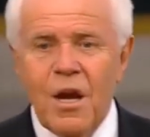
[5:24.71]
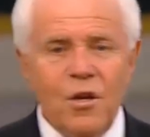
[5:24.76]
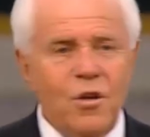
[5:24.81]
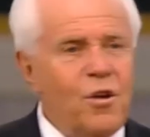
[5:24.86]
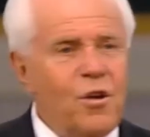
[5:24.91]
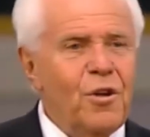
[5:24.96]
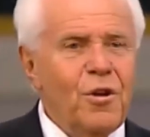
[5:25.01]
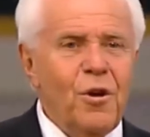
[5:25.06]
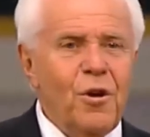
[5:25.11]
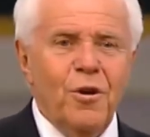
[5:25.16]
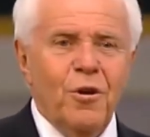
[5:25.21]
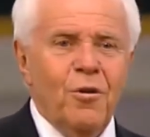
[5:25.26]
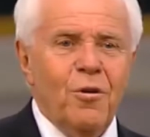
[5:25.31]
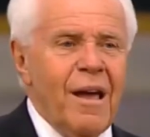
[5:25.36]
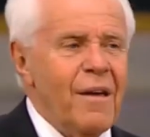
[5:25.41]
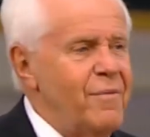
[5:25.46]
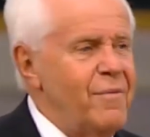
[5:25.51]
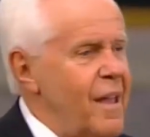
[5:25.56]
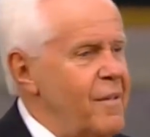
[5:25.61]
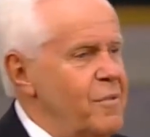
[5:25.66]
Do you know you don't
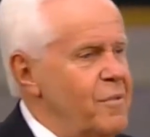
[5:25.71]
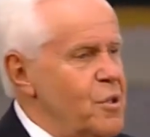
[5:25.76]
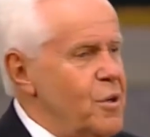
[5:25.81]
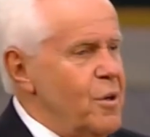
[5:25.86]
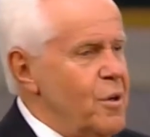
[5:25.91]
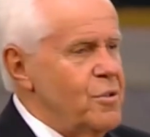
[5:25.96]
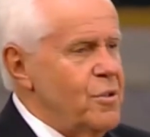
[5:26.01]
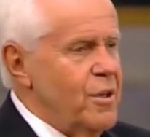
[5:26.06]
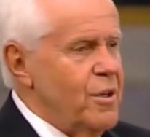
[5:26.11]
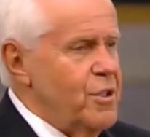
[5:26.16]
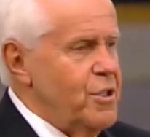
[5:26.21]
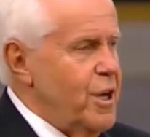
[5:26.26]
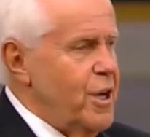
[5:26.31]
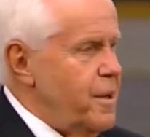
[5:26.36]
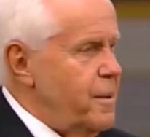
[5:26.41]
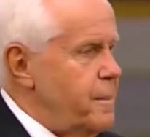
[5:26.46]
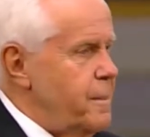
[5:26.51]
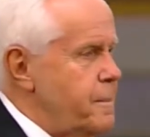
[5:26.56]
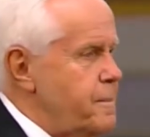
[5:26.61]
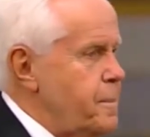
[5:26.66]
have to have insurance on a
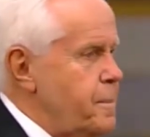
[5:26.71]
jet?